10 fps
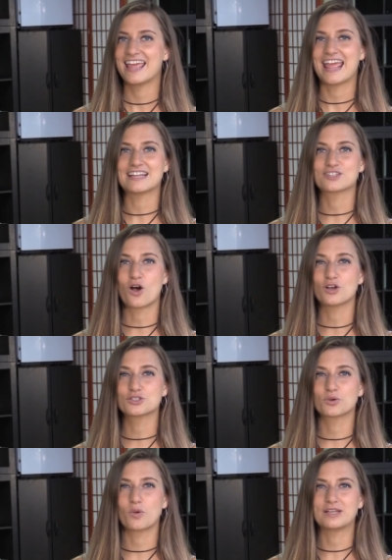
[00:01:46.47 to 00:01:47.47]
It's
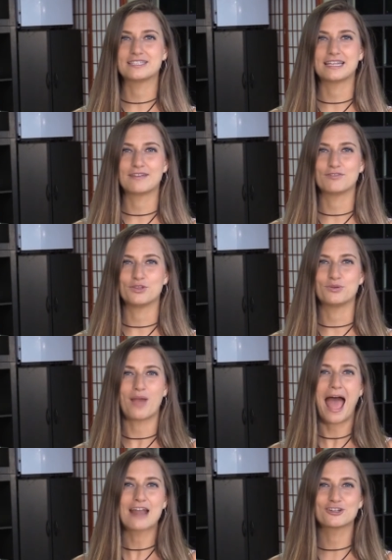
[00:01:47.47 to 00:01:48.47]
also going to give you
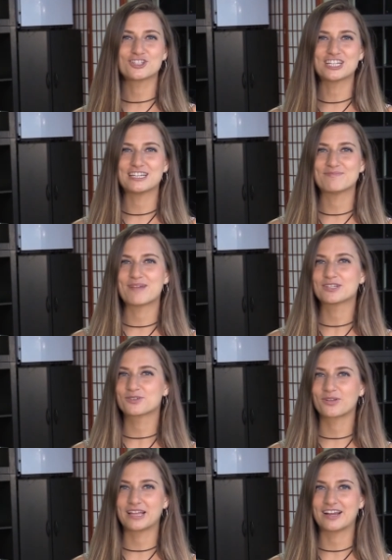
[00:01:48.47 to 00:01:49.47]
energy,
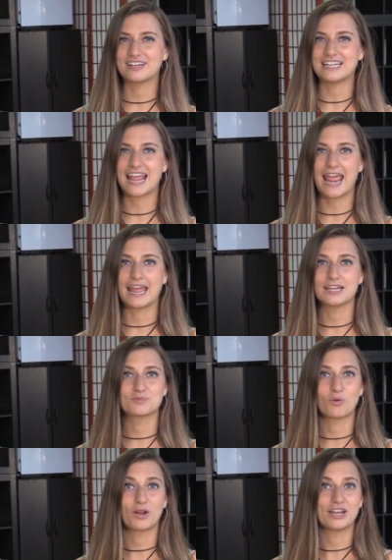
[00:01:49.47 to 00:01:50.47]
mental clarity,
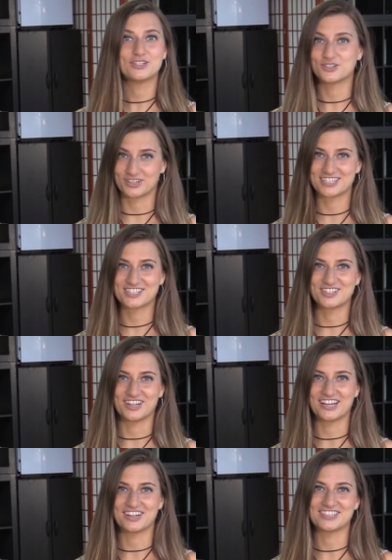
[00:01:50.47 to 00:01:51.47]
and more endurance
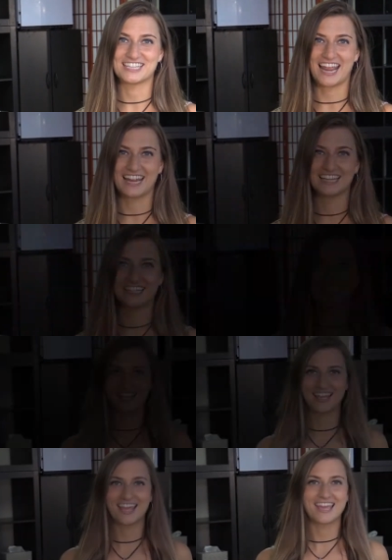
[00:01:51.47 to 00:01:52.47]
during your day.
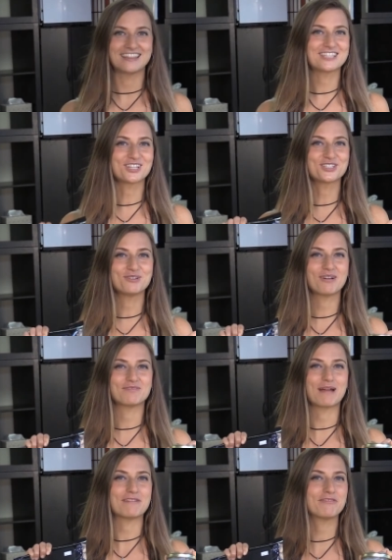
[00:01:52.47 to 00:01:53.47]
These are two
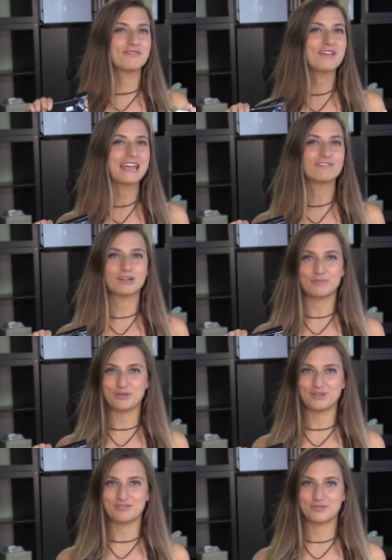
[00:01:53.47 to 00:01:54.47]
of my favorite
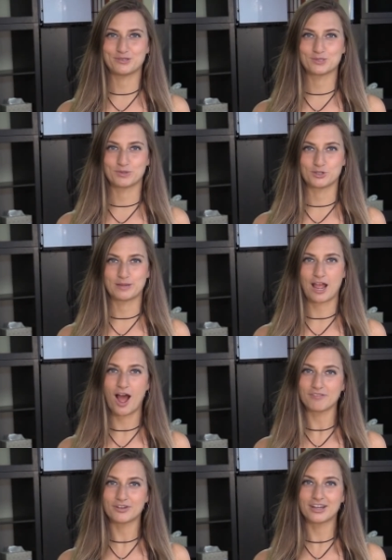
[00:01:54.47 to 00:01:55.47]
beauty foods which we
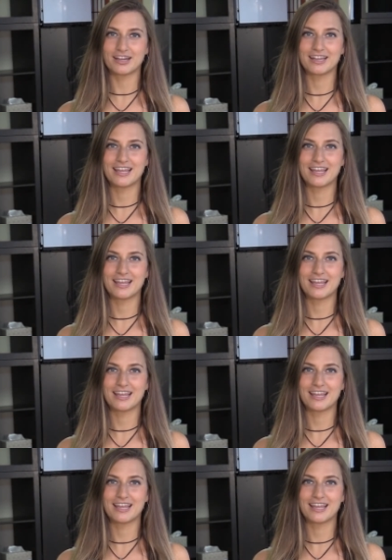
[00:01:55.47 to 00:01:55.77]
offer.